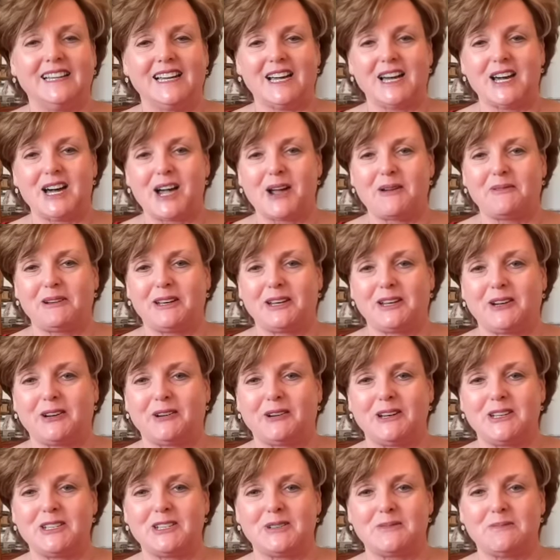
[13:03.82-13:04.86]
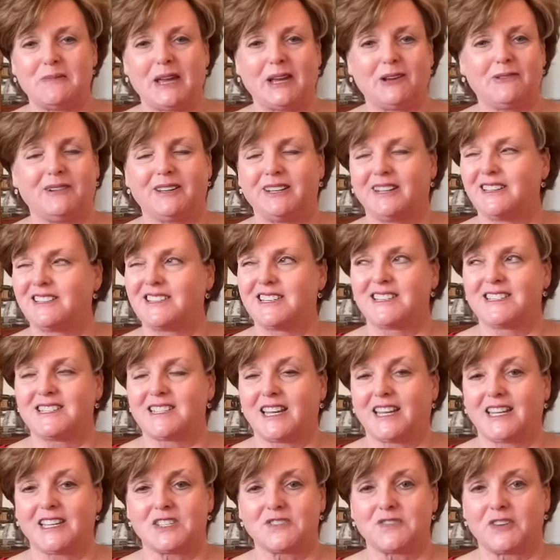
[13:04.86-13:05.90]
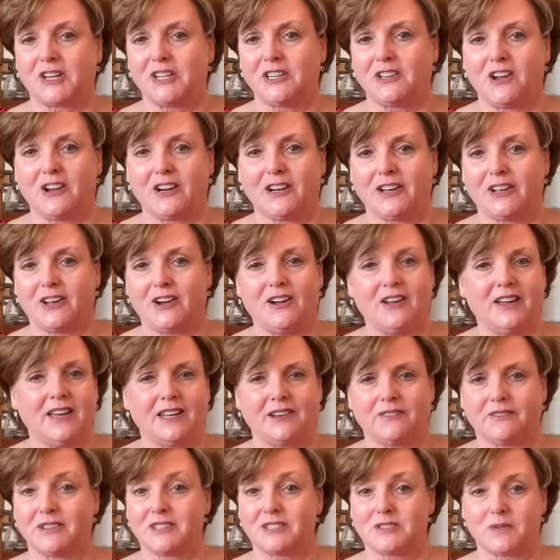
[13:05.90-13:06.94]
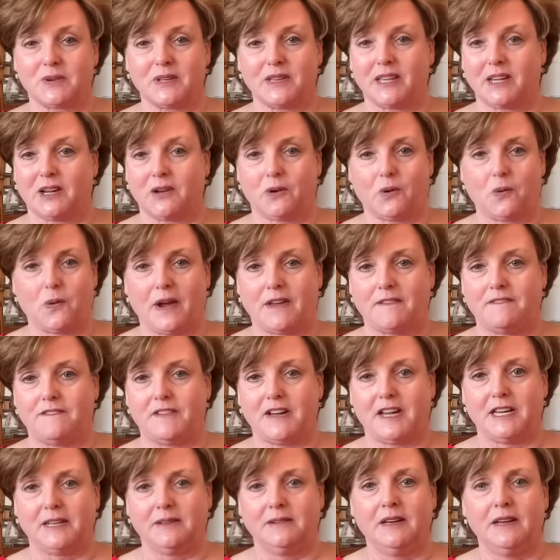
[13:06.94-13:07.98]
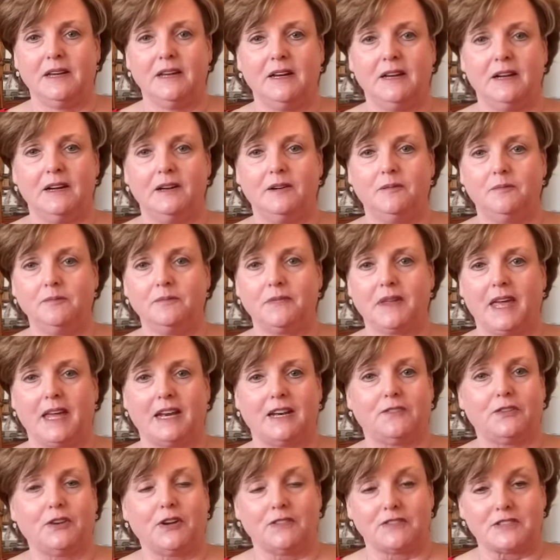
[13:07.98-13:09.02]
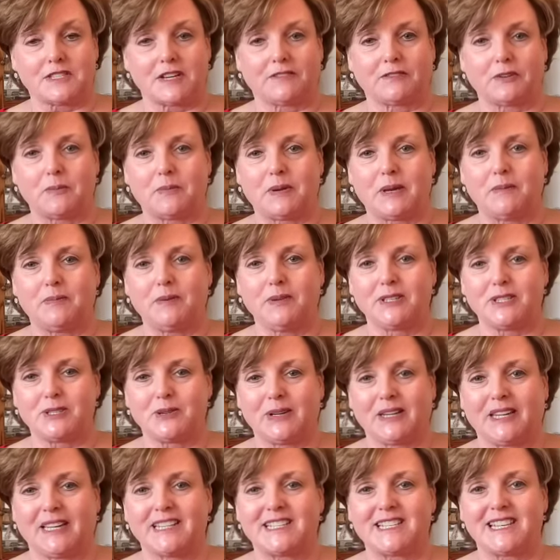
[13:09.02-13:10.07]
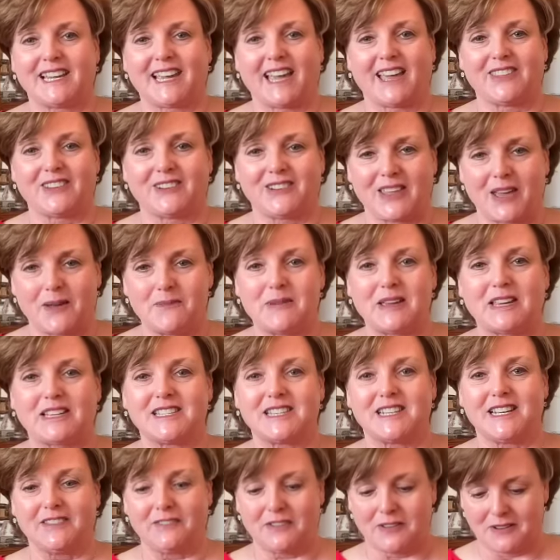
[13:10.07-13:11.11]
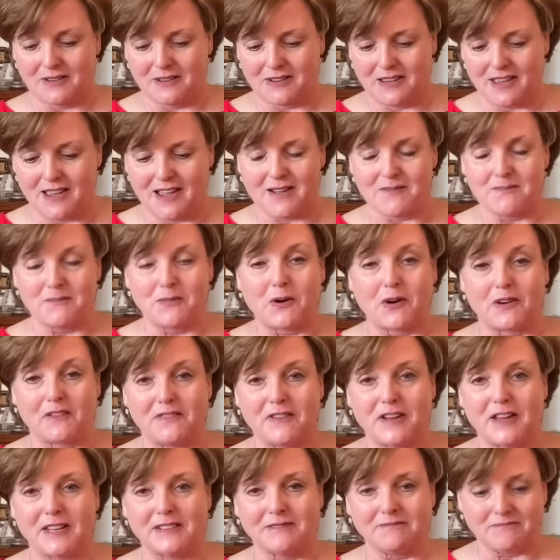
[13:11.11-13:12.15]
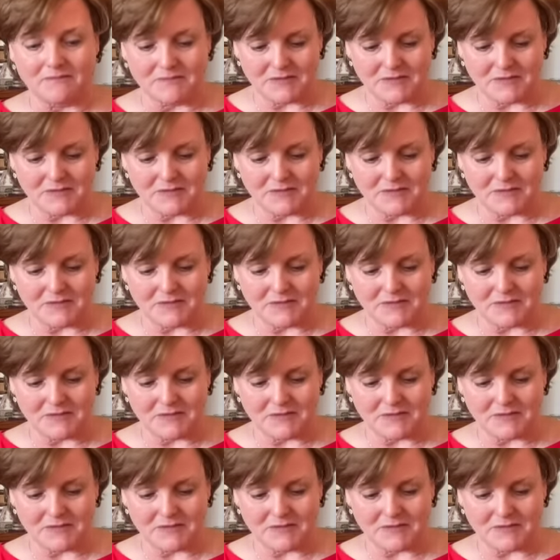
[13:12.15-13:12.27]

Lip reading: I would encourage you to make one. It didn't take us very long at all, and it was really quite fun. And if you have several people doing it together, that makes it even more fun.